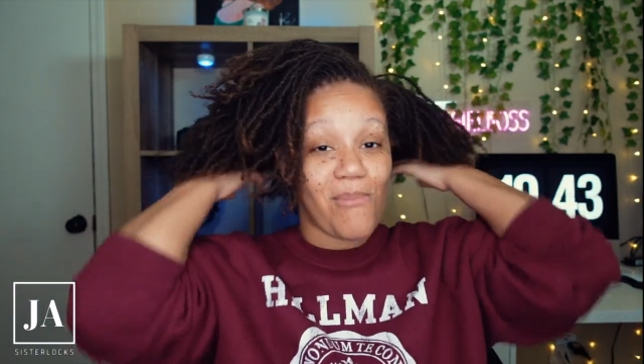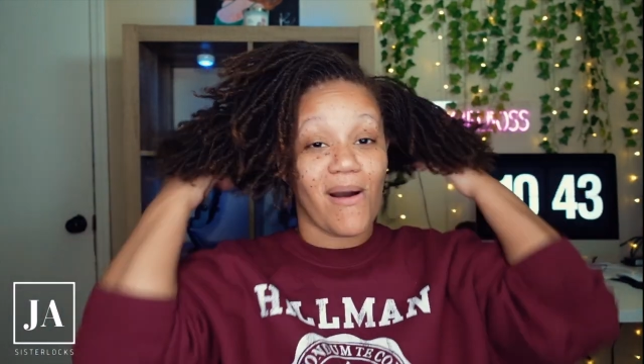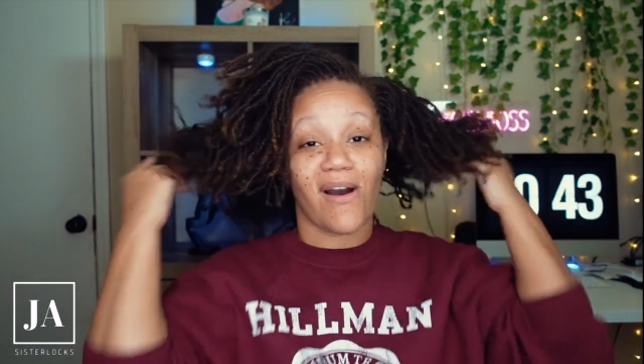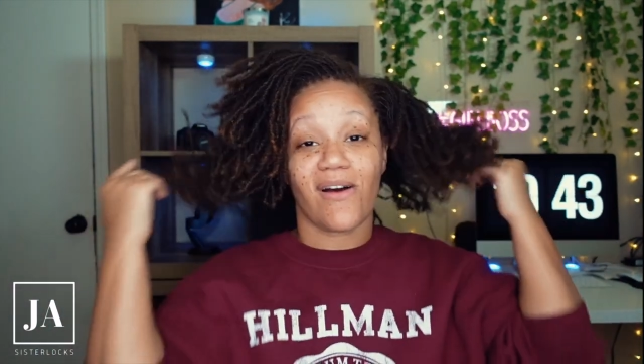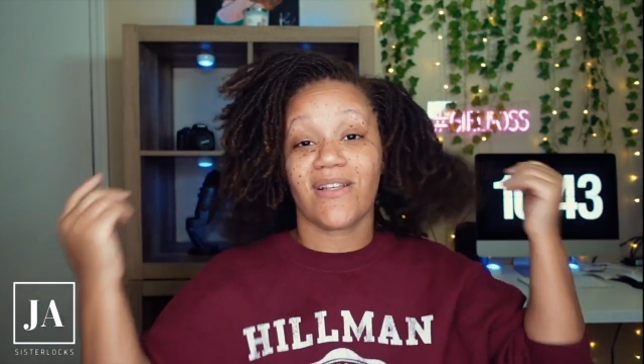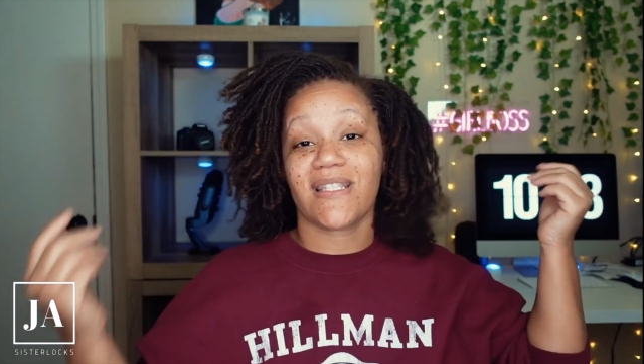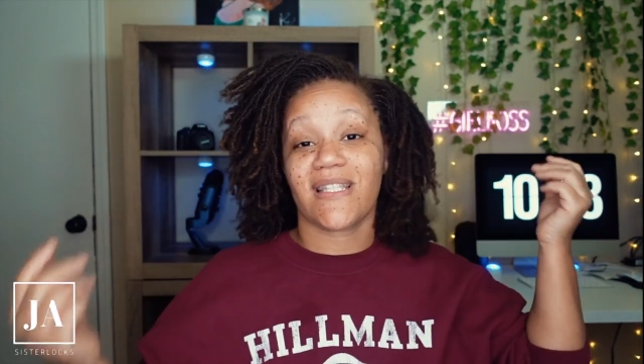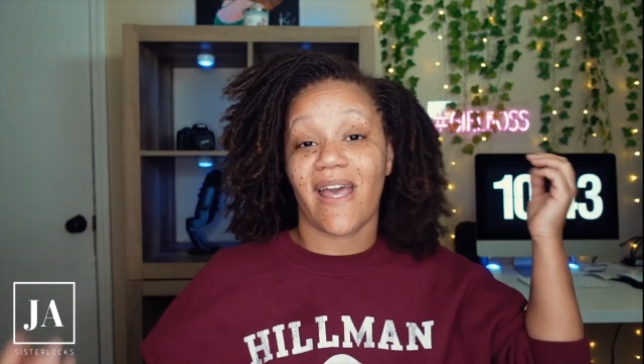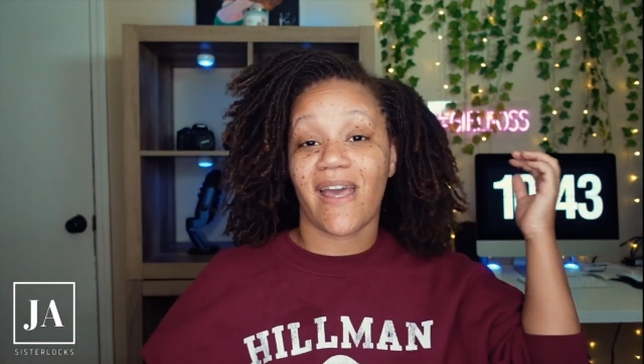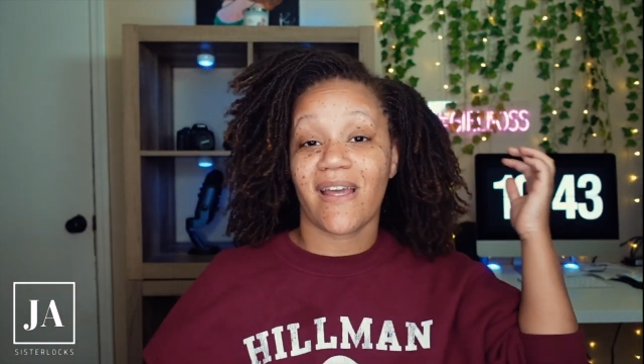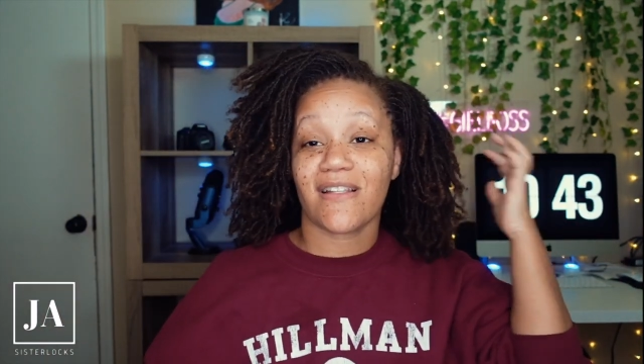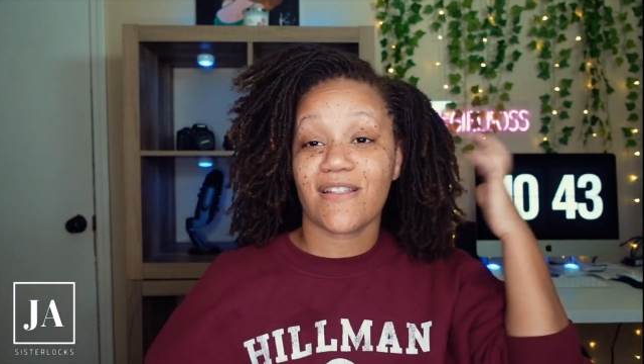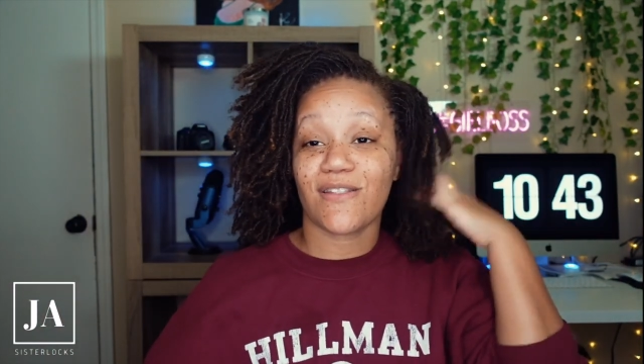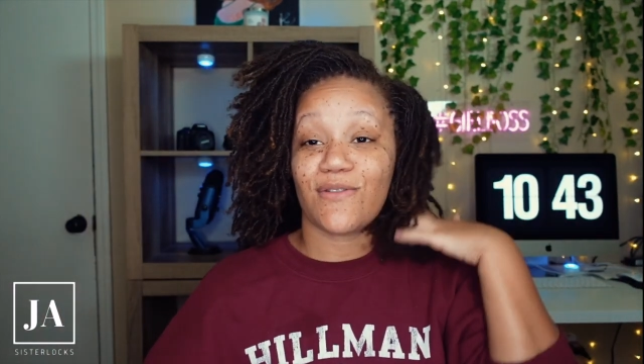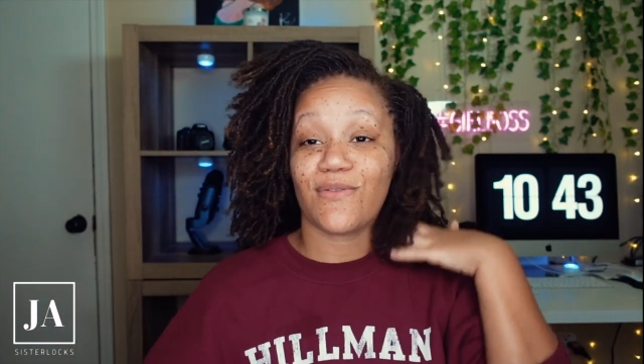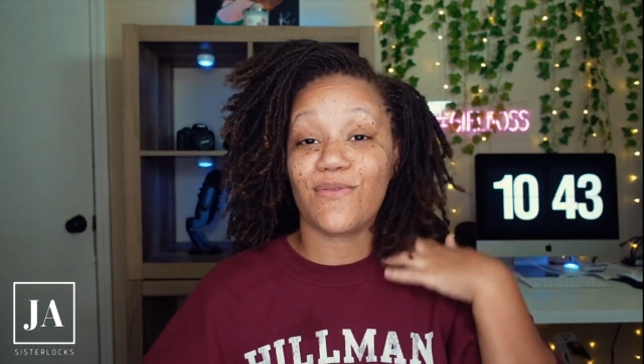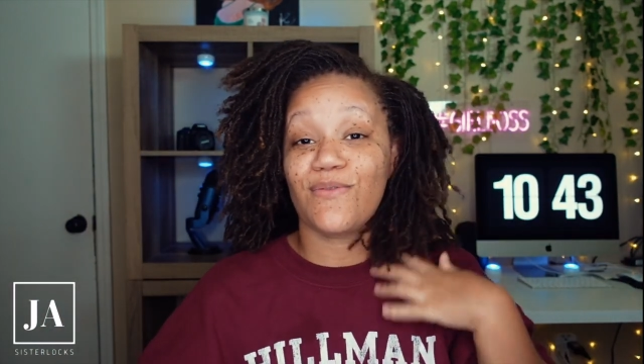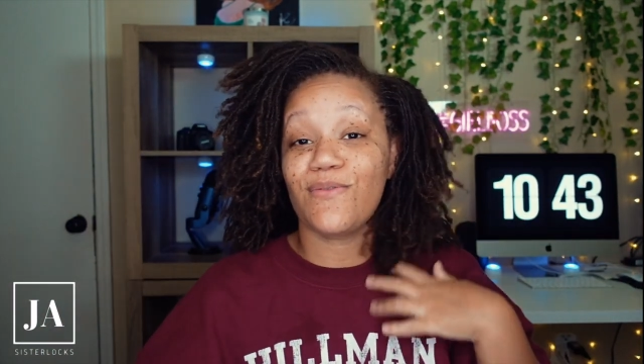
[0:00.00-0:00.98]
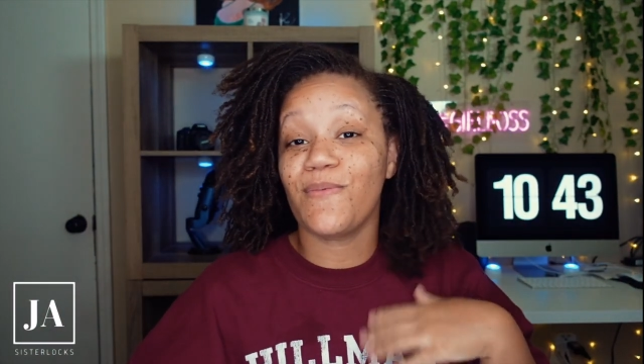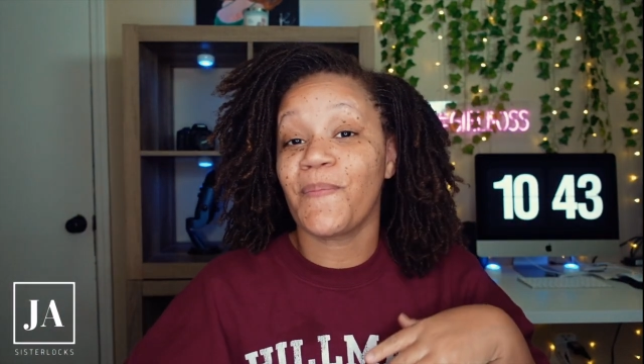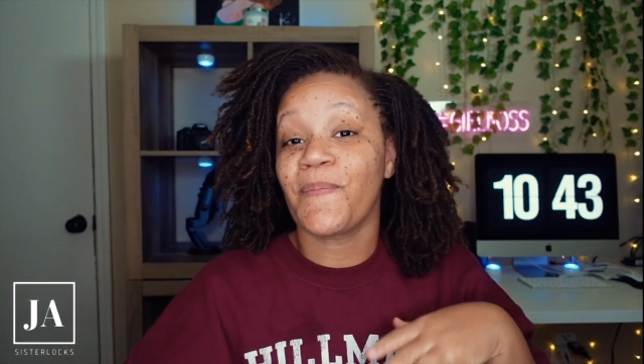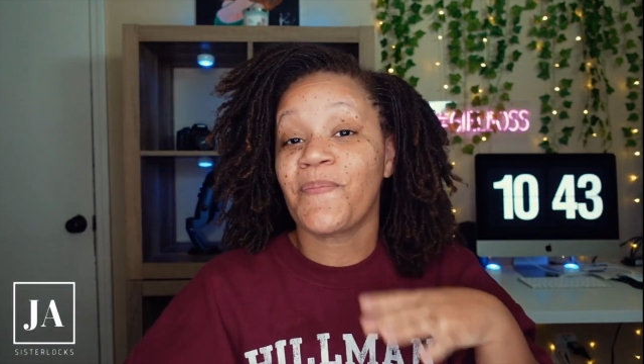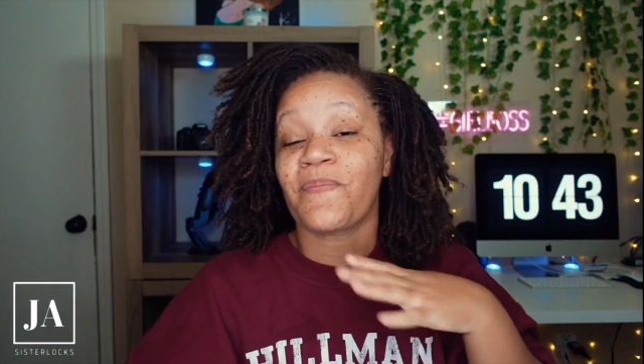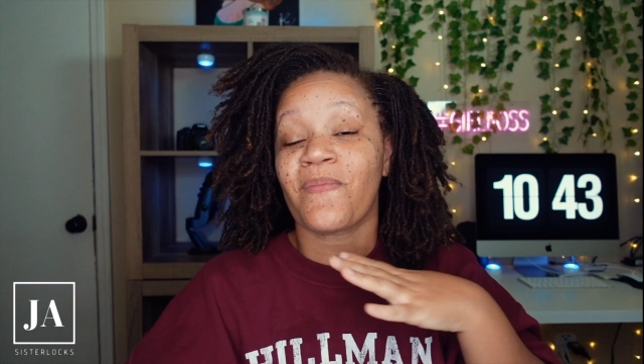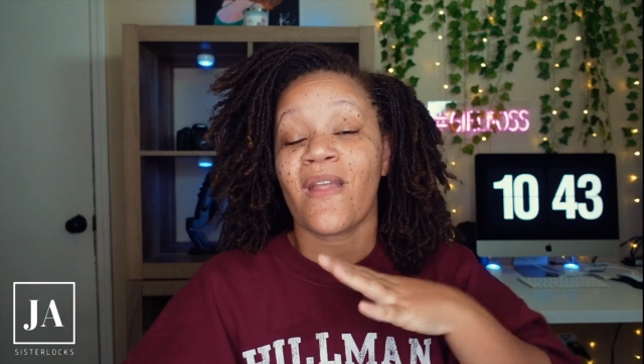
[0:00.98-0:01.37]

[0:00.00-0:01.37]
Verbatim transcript: boss attitude.